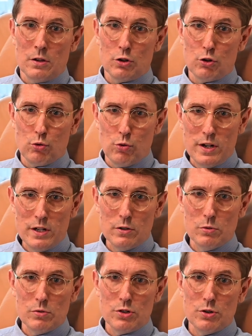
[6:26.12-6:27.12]

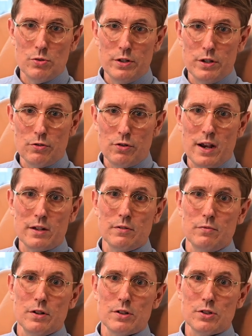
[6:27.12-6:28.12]
critical to the
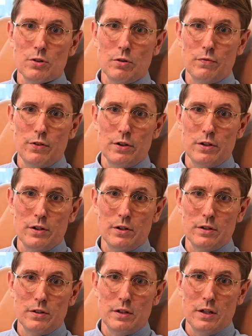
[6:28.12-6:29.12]
attractiveness of
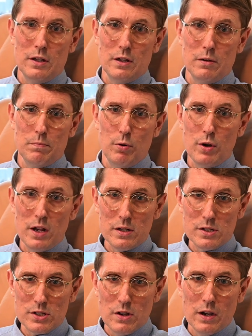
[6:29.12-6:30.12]
the, the booking
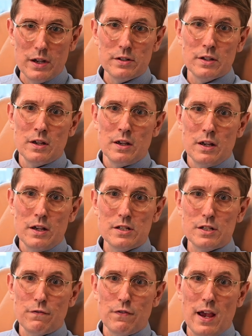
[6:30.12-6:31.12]
site is
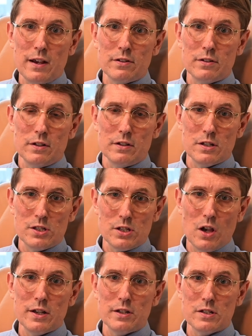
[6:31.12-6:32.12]
the fact that the
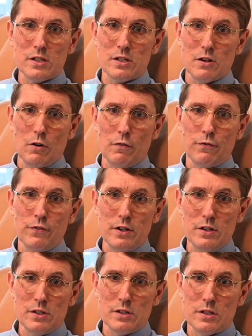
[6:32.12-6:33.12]
site itself
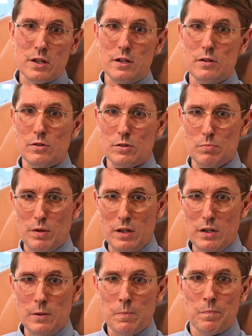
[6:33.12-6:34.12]
is seen to
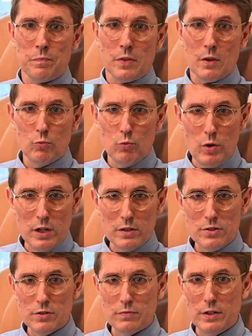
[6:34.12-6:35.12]
be
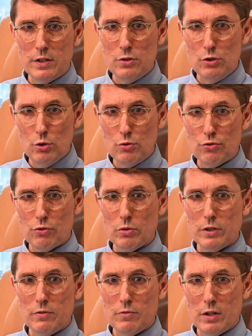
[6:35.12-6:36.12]
relatively neutral
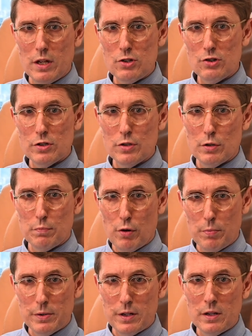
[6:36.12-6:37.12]
in relation to the
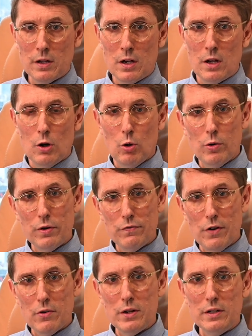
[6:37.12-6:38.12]
property. Or at
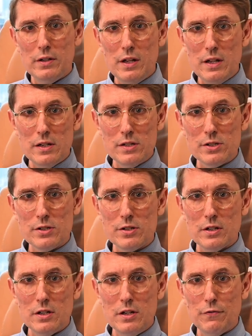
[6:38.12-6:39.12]
very least,
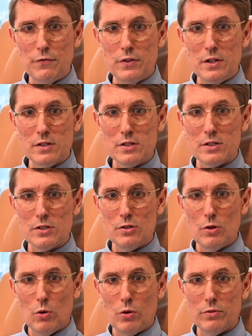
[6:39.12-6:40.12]
if it's
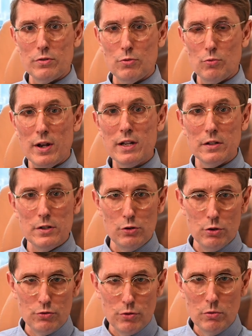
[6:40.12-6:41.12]
not directly
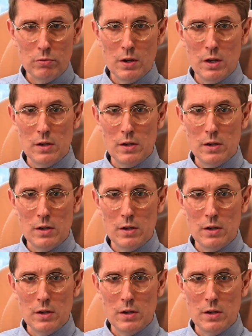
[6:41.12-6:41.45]
neutral,